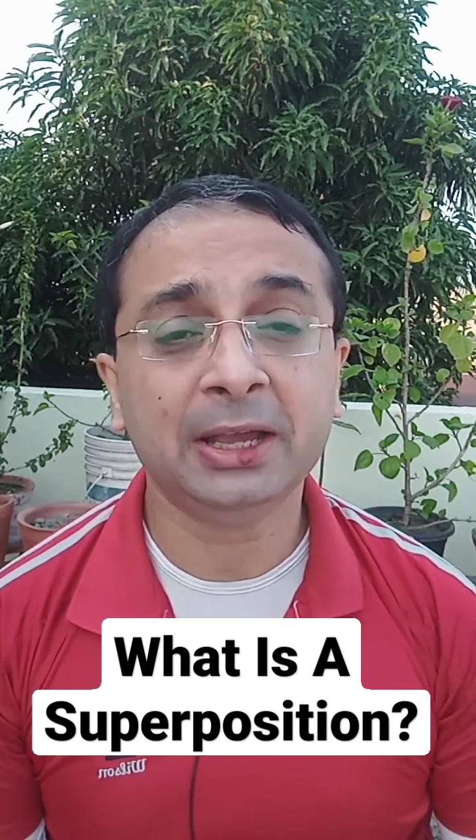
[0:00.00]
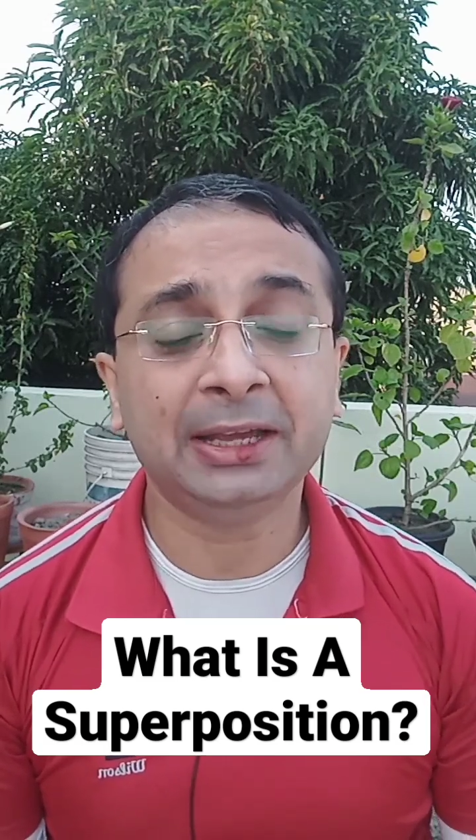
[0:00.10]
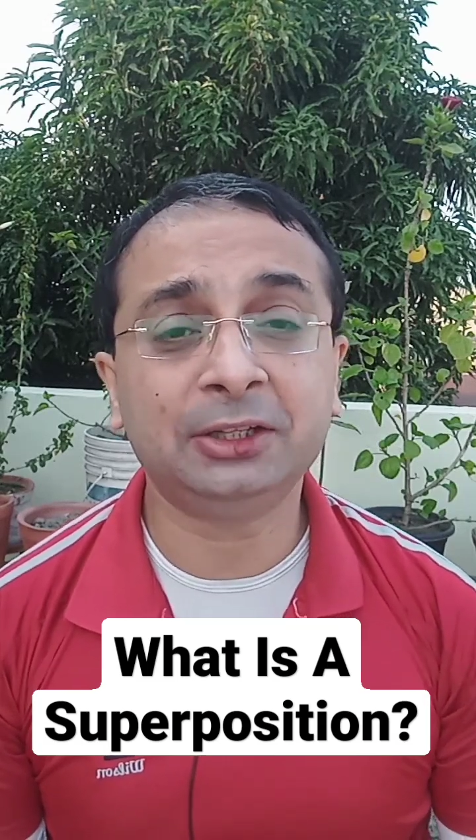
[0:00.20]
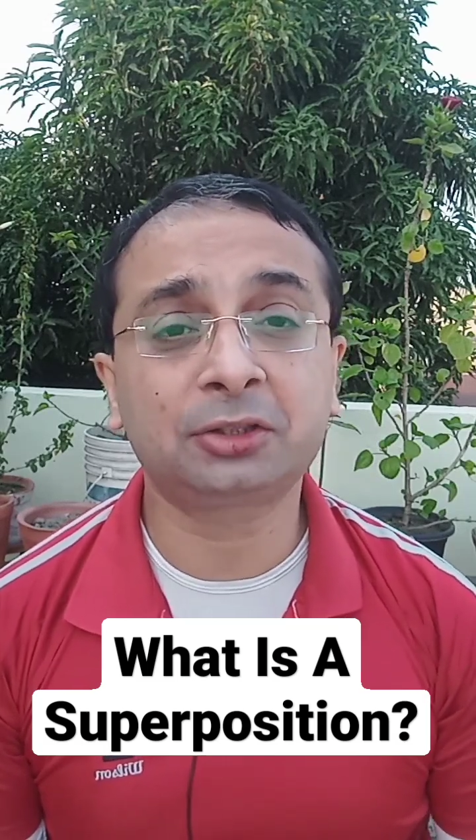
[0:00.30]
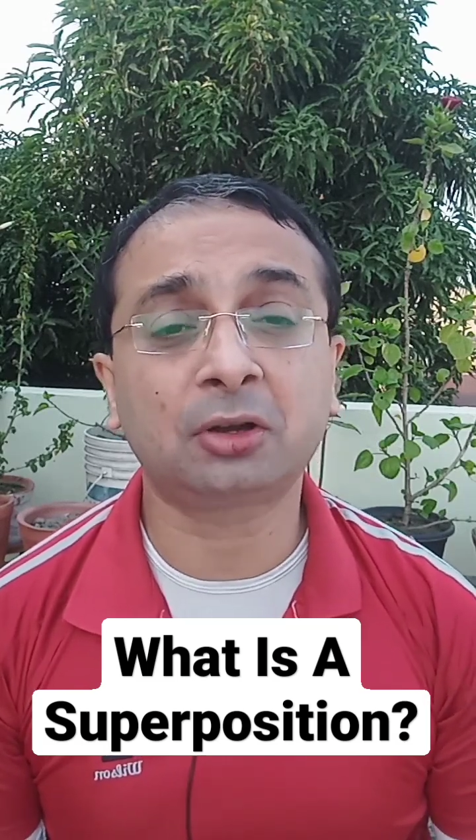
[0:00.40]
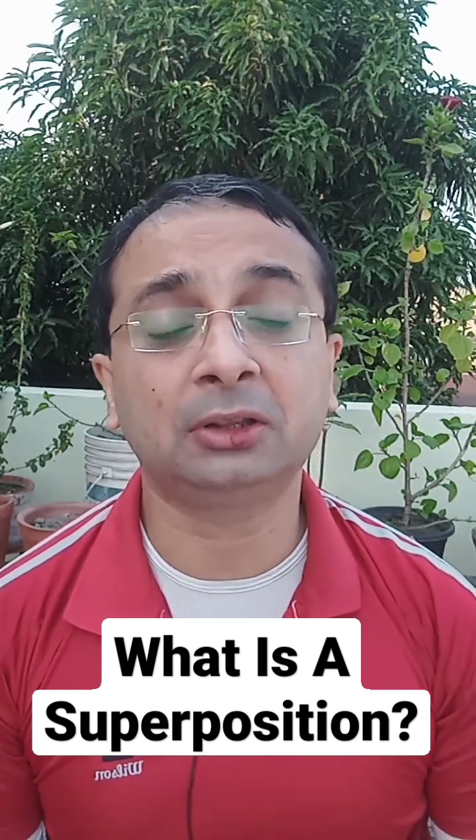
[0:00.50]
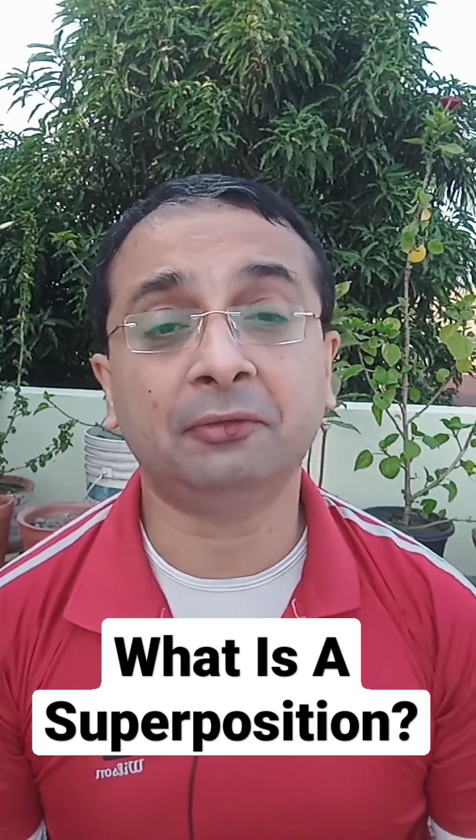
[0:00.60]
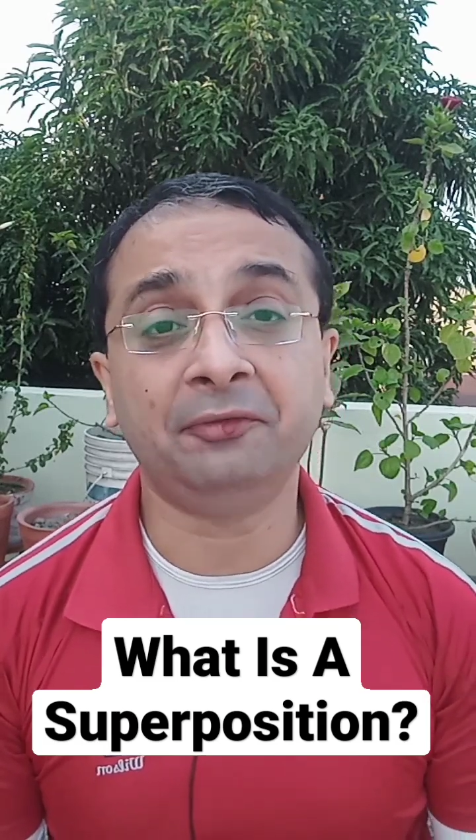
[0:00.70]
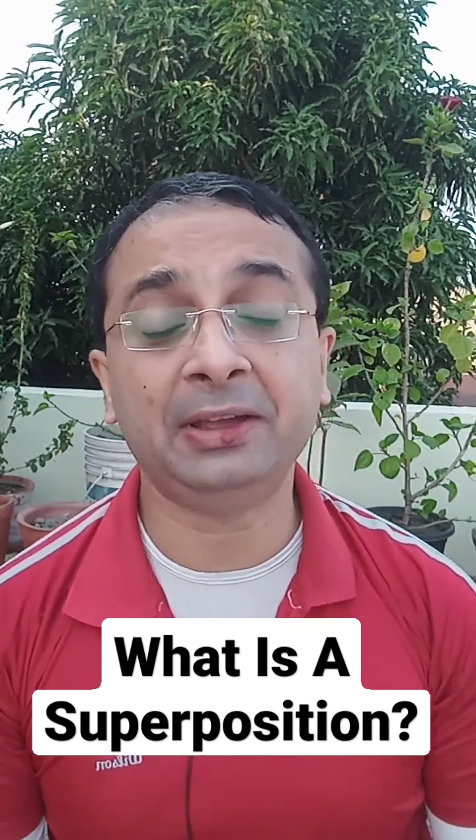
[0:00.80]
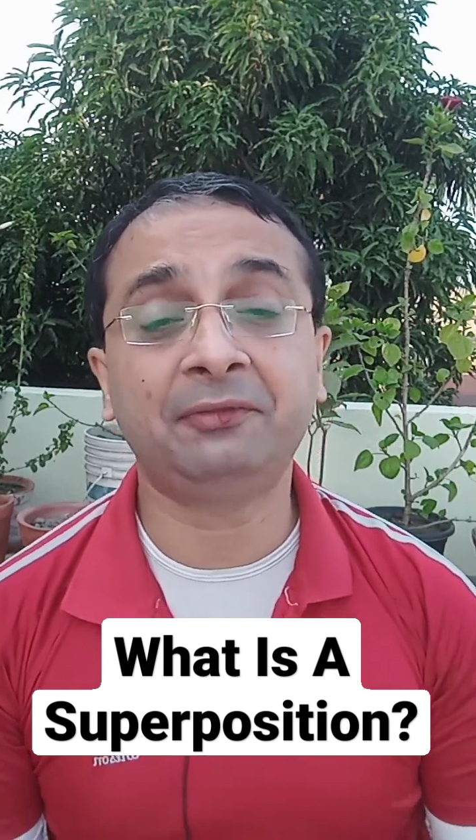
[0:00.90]
it is called
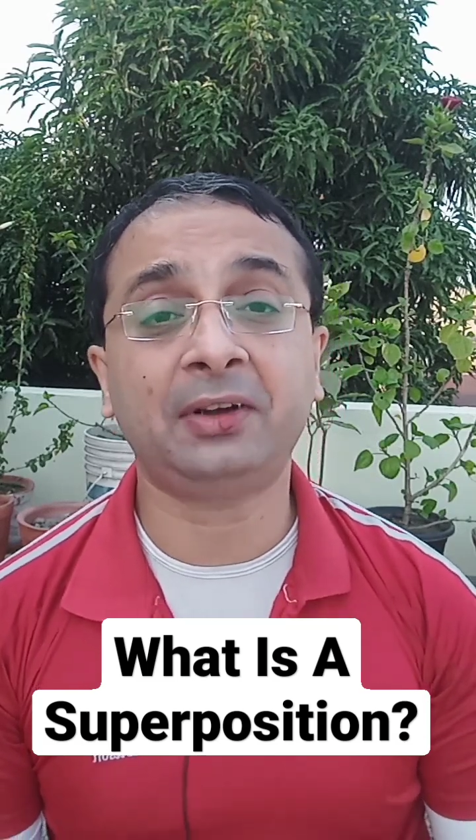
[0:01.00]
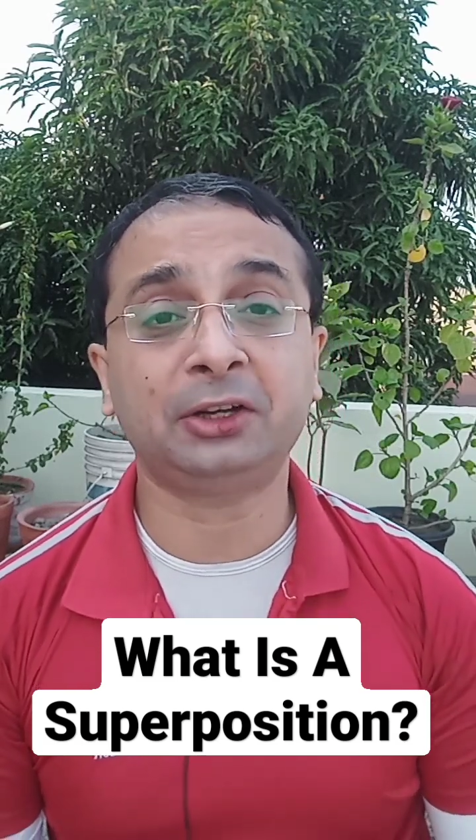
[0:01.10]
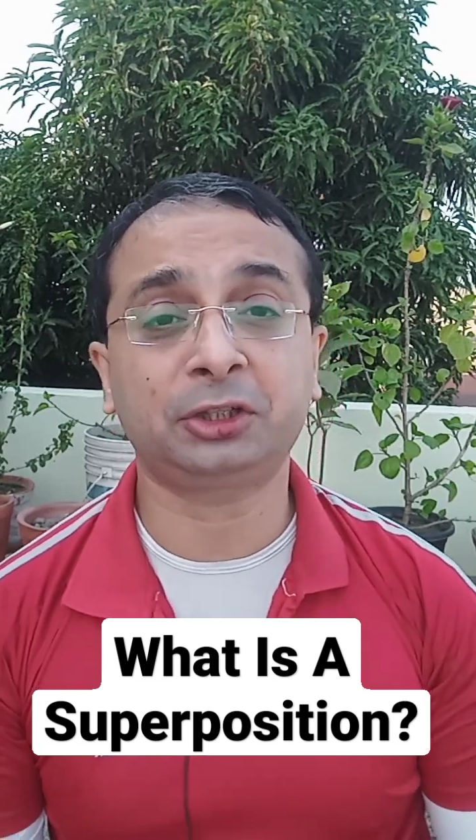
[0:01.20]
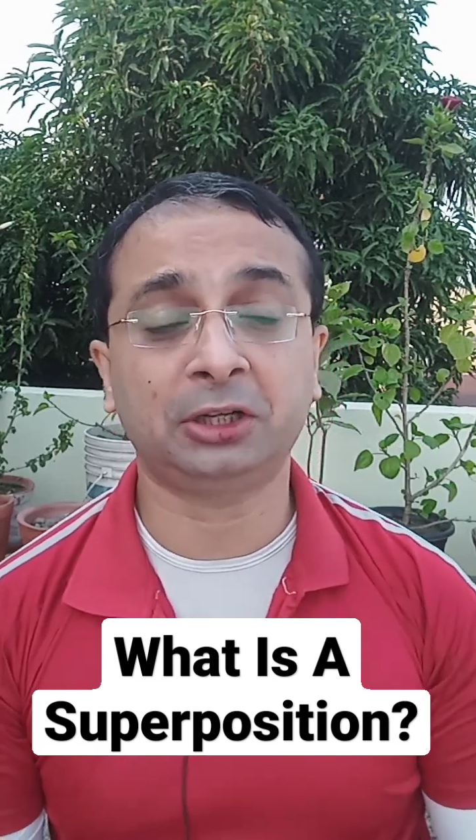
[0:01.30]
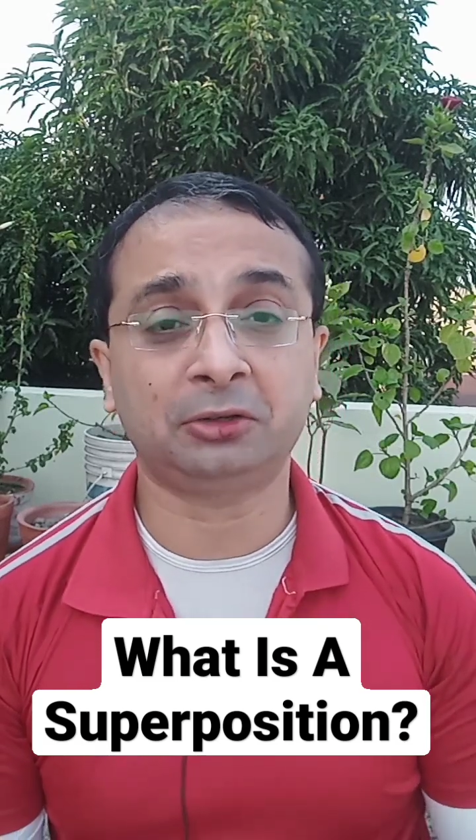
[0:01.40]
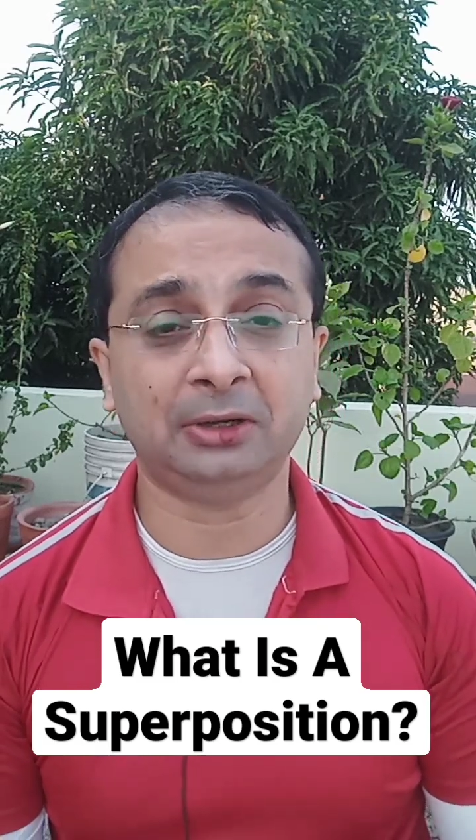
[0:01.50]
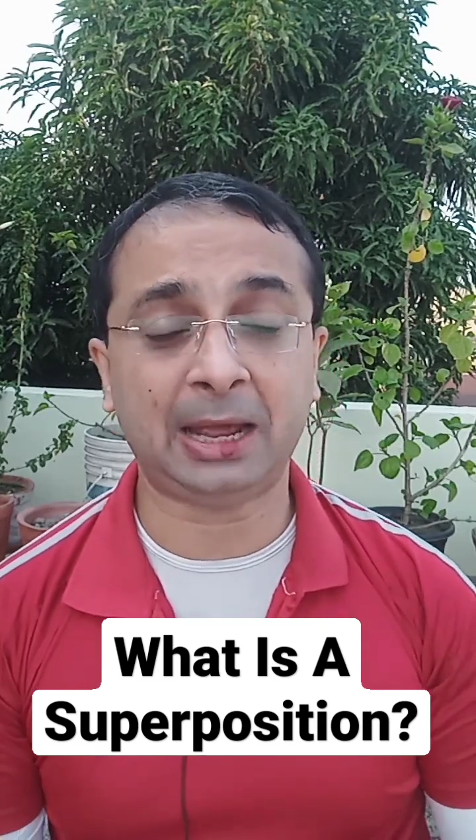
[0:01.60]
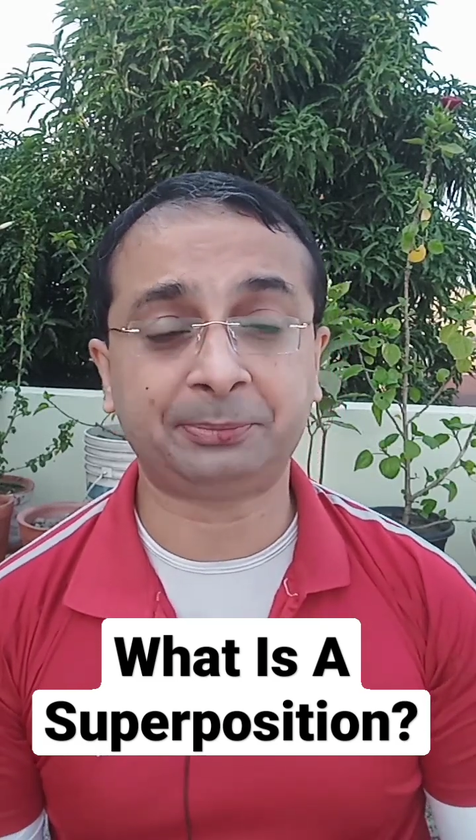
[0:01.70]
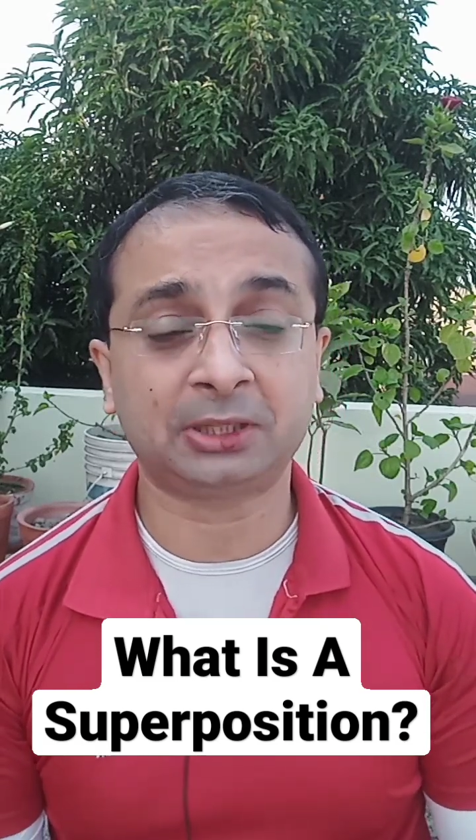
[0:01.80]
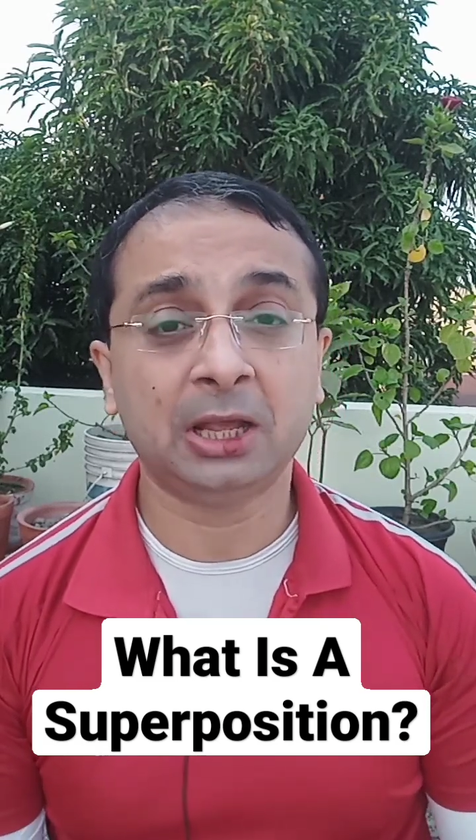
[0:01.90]
the wave function
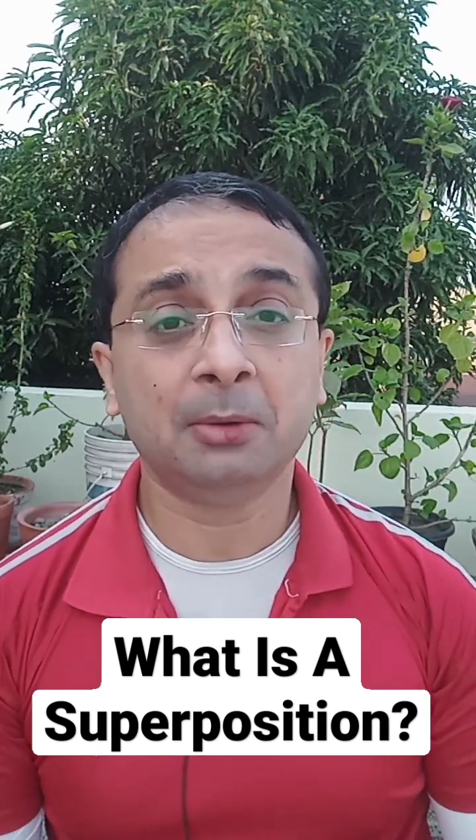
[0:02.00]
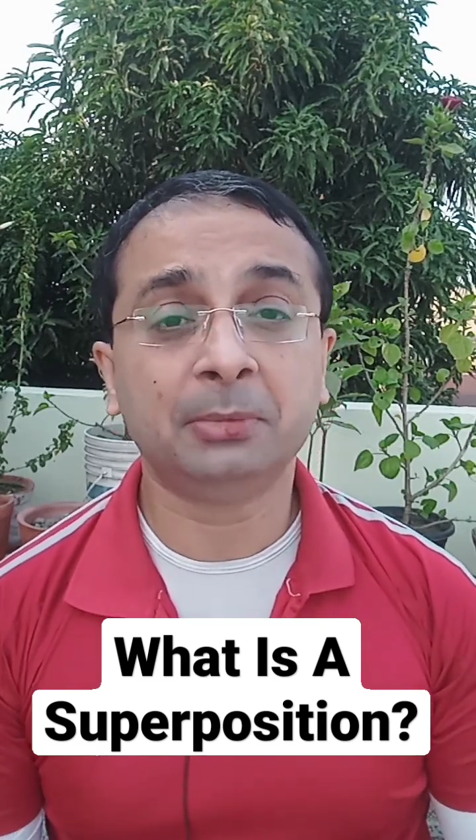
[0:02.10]
collapse.